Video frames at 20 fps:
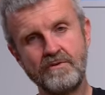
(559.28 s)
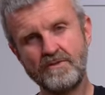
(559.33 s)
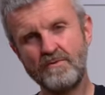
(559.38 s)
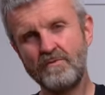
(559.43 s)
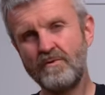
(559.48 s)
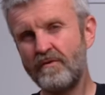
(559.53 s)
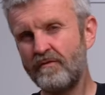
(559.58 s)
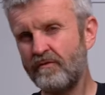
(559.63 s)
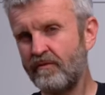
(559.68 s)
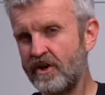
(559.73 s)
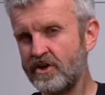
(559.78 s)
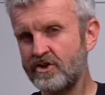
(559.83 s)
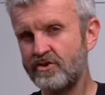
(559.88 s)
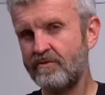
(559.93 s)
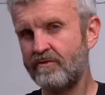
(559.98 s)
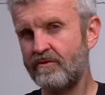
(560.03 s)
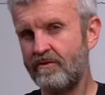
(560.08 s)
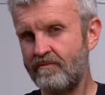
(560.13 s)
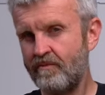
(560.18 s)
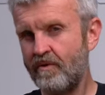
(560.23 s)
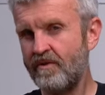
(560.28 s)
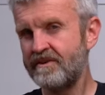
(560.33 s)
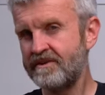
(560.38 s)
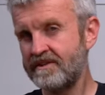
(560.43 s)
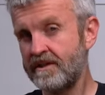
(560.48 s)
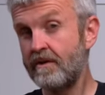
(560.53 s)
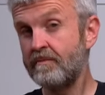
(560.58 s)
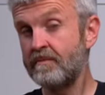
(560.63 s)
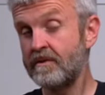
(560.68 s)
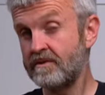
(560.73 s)
as a refresher on what
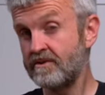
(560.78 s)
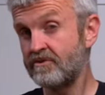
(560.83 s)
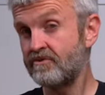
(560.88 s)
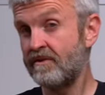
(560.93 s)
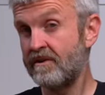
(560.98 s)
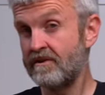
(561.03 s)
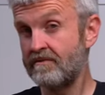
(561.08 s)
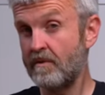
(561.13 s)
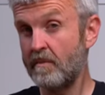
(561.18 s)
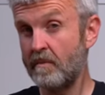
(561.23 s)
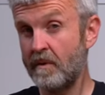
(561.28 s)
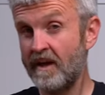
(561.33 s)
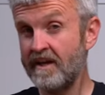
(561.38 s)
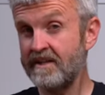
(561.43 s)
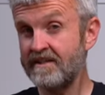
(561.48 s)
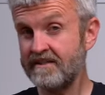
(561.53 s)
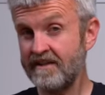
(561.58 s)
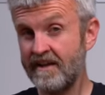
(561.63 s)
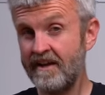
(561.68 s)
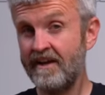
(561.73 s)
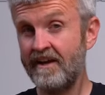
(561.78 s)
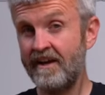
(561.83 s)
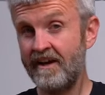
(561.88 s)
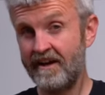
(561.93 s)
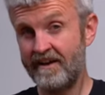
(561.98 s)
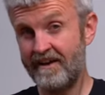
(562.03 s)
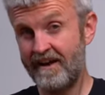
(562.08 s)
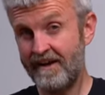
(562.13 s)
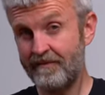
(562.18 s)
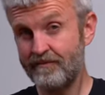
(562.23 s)
this helmet's trying to replace,
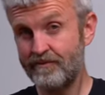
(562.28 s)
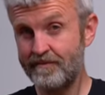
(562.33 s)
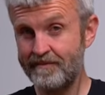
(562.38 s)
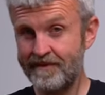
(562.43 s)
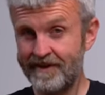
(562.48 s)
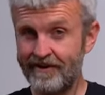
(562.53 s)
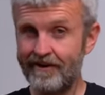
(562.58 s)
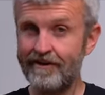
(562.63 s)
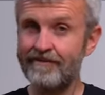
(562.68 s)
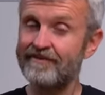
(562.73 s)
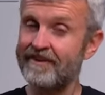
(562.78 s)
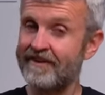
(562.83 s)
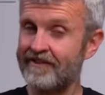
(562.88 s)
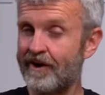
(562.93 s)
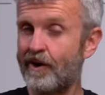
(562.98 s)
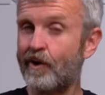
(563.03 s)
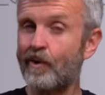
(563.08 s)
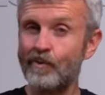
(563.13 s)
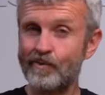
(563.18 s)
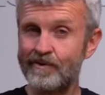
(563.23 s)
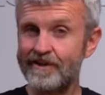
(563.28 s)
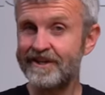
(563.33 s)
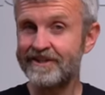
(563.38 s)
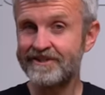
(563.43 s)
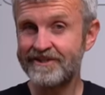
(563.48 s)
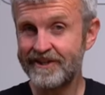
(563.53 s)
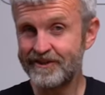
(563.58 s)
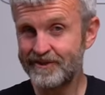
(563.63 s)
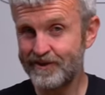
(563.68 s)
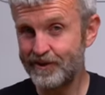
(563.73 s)
and I have to admit I found that old
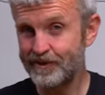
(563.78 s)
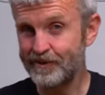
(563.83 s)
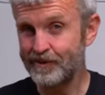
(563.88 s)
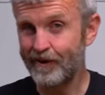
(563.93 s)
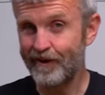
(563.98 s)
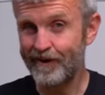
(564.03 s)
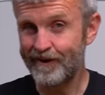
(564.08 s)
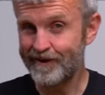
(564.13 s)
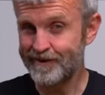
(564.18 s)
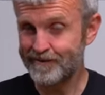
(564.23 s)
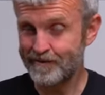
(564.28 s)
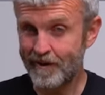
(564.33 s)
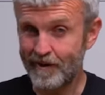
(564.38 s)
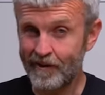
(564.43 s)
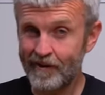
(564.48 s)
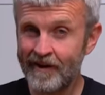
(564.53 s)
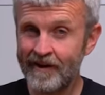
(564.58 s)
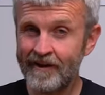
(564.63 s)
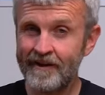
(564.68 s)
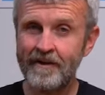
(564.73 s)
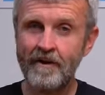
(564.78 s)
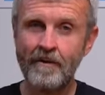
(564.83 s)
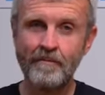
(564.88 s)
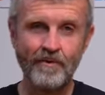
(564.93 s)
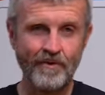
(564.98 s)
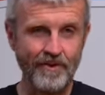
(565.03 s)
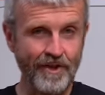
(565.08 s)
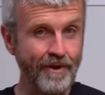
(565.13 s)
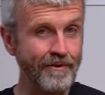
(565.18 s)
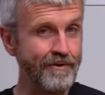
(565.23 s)
Neotec 2 quiet as well. I'm
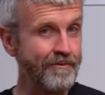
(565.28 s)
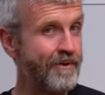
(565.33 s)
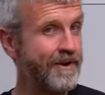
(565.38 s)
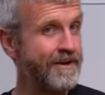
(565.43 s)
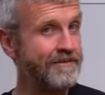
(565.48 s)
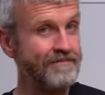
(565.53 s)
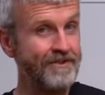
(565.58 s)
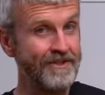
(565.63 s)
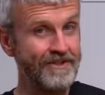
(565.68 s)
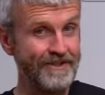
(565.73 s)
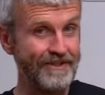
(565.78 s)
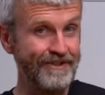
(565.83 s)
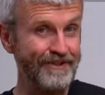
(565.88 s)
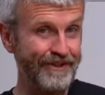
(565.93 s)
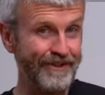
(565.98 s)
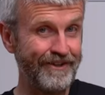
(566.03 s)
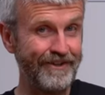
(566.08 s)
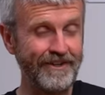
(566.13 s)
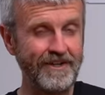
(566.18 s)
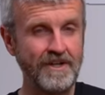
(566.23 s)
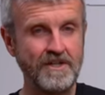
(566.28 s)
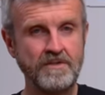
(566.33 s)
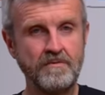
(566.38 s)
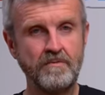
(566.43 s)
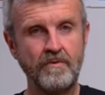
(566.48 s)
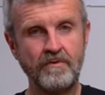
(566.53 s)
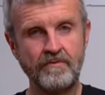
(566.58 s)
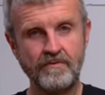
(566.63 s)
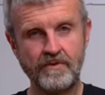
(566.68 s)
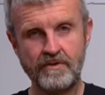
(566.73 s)
not the only one, because a look at the
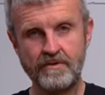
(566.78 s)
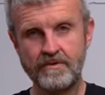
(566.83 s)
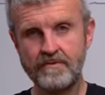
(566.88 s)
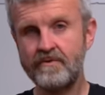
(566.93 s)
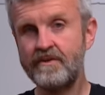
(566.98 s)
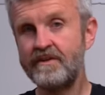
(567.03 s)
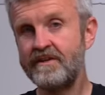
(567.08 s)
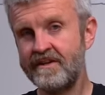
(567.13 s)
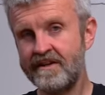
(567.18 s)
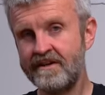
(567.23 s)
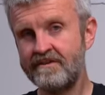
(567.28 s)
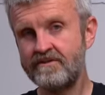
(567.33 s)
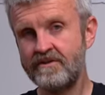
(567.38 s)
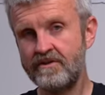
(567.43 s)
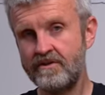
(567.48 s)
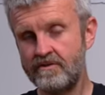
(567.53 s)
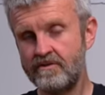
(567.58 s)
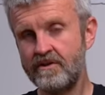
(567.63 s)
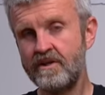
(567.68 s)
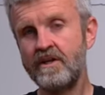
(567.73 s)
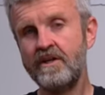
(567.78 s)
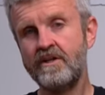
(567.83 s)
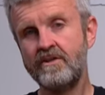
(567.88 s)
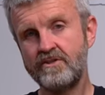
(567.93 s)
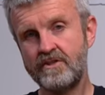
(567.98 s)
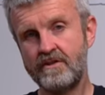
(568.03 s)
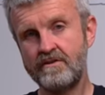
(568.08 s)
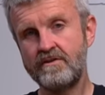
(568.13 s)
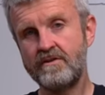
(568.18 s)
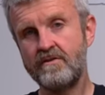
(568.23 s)
customer reviews for the Neo 2
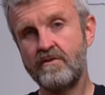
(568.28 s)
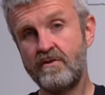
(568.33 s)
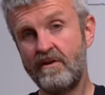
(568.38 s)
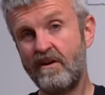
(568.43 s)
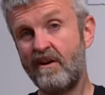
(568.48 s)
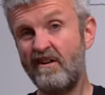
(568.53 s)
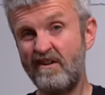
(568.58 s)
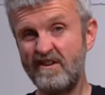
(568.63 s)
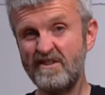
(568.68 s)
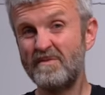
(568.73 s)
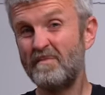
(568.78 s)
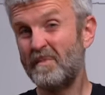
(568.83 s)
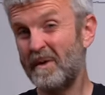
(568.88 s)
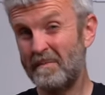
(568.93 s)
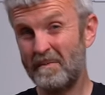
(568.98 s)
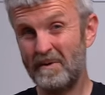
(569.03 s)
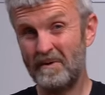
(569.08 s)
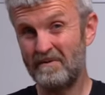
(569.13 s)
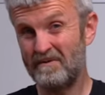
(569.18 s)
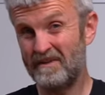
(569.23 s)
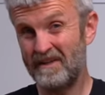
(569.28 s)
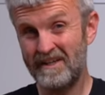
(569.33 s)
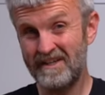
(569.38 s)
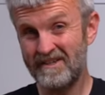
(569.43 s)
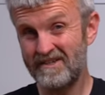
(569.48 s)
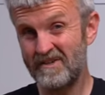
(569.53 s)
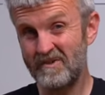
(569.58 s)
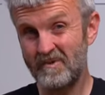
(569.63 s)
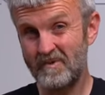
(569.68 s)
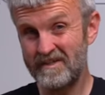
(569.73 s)
shows there are some people who think
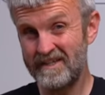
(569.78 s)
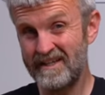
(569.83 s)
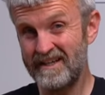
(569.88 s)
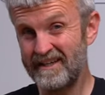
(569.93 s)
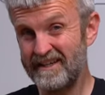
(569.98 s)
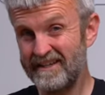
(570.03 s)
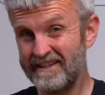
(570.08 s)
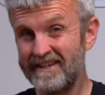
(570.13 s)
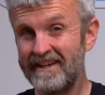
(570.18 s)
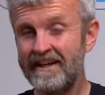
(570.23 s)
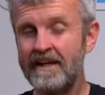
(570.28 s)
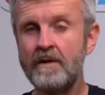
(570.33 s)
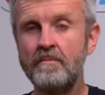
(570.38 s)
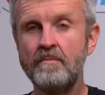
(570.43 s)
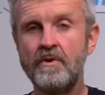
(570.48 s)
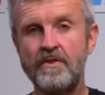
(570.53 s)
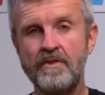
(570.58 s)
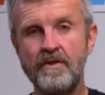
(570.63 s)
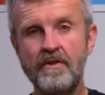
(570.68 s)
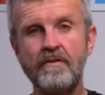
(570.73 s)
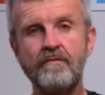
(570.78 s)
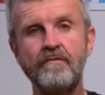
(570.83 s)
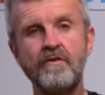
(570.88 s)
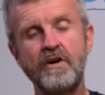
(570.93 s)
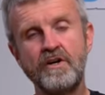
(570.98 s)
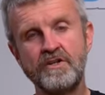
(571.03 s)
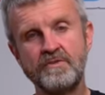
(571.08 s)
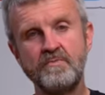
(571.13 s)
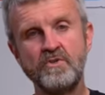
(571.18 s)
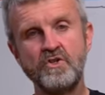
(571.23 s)
it's a noisy lid, but that the
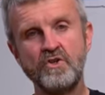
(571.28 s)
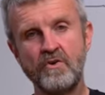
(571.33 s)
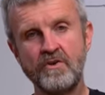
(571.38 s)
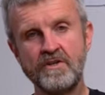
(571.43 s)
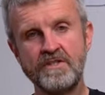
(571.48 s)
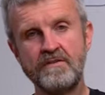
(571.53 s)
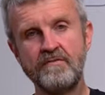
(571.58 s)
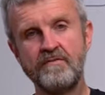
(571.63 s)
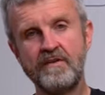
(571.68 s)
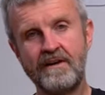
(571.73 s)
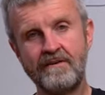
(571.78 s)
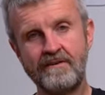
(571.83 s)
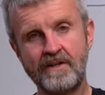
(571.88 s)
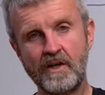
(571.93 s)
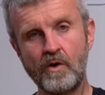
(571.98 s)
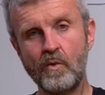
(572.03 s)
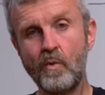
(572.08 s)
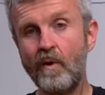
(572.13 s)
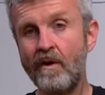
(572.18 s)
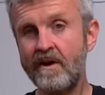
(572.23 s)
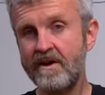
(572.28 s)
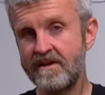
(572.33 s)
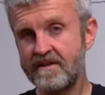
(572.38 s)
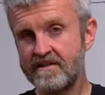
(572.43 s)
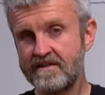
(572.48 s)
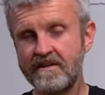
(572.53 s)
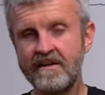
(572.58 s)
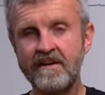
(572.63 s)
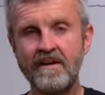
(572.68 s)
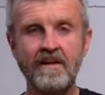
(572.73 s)
vast majority found it
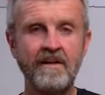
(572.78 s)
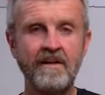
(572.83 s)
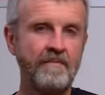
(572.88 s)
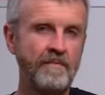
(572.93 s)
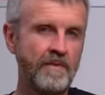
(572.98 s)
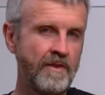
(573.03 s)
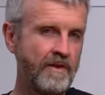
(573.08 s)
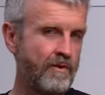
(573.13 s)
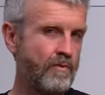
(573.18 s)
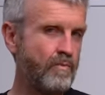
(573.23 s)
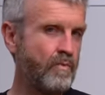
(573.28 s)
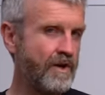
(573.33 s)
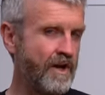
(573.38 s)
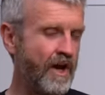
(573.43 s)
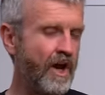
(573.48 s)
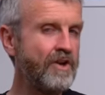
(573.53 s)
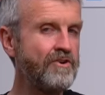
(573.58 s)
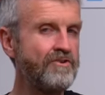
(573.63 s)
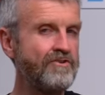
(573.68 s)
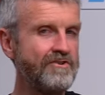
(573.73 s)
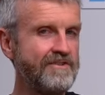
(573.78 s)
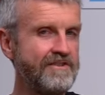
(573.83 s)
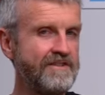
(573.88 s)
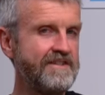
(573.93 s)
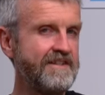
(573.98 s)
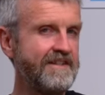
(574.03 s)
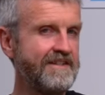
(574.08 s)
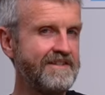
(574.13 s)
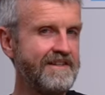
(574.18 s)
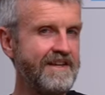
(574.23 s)
quiet. There are
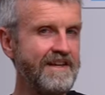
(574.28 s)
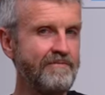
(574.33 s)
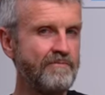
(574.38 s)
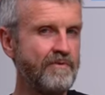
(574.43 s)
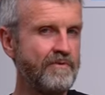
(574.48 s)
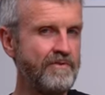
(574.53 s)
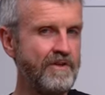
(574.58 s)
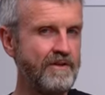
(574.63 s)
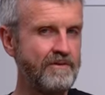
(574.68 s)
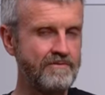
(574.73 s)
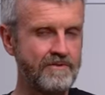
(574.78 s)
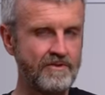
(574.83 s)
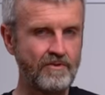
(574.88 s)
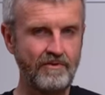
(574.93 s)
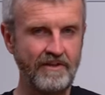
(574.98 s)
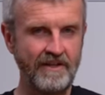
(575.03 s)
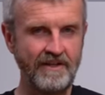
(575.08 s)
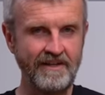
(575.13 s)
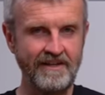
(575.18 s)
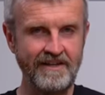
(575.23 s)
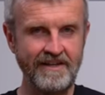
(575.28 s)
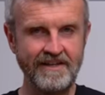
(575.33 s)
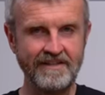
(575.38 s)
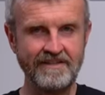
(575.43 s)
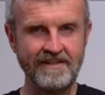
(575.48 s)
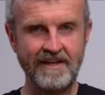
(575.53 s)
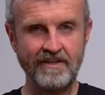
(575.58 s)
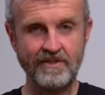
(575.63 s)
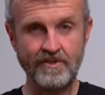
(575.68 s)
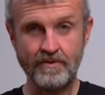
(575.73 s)
116 reviews calling a
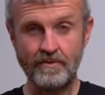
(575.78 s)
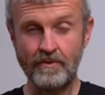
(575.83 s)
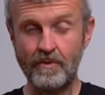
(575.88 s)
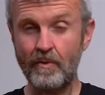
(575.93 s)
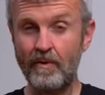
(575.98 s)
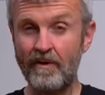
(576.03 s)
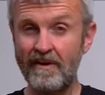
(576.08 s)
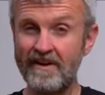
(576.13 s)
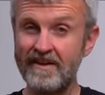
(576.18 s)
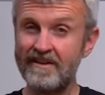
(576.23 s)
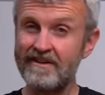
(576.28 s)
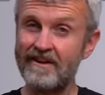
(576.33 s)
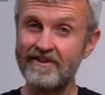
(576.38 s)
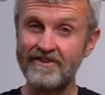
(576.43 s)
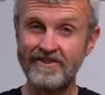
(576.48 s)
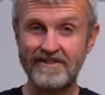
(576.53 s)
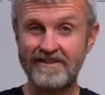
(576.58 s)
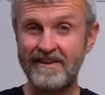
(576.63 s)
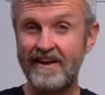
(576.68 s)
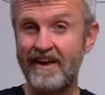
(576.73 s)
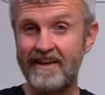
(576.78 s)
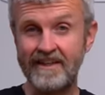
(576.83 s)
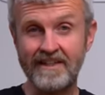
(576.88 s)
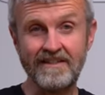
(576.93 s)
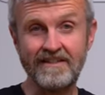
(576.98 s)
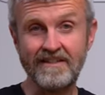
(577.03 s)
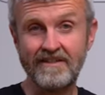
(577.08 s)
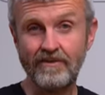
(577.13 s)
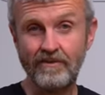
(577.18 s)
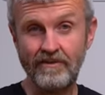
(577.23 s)
Neotec 2 quiet and just
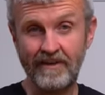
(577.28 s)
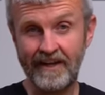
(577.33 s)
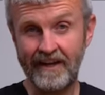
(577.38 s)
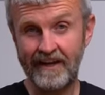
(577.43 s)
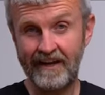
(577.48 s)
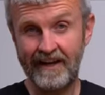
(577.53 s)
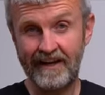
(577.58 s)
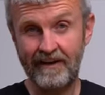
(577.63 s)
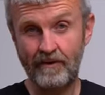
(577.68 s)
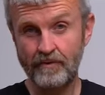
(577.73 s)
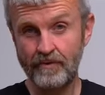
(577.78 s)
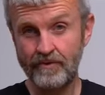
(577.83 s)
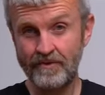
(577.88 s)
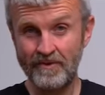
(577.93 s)
8 calling it loud or